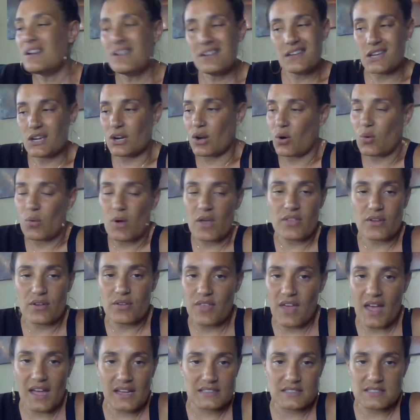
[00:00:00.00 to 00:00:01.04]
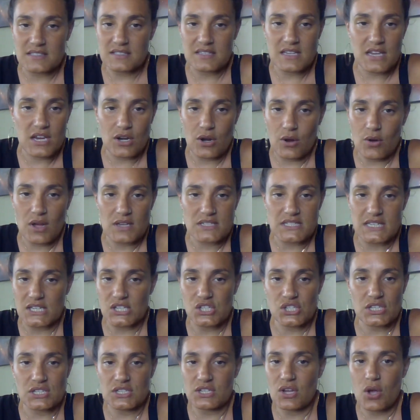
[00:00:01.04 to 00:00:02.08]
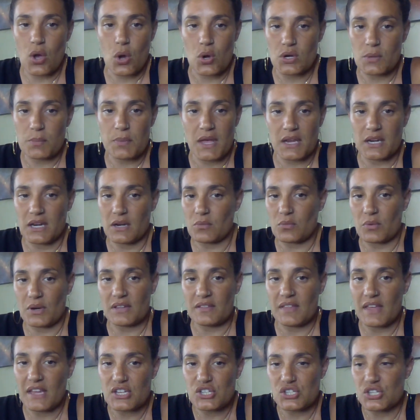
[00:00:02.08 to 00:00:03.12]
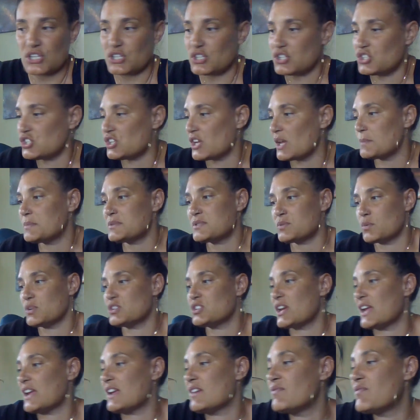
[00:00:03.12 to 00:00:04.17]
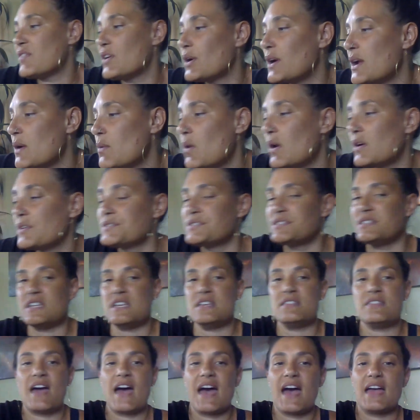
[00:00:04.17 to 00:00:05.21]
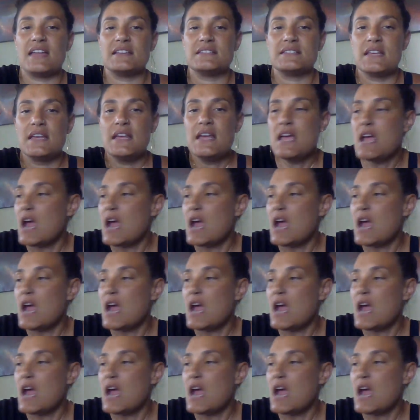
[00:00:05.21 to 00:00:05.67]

you know, whether that's, you know, addiction to codependent relationships, which I can very well see that.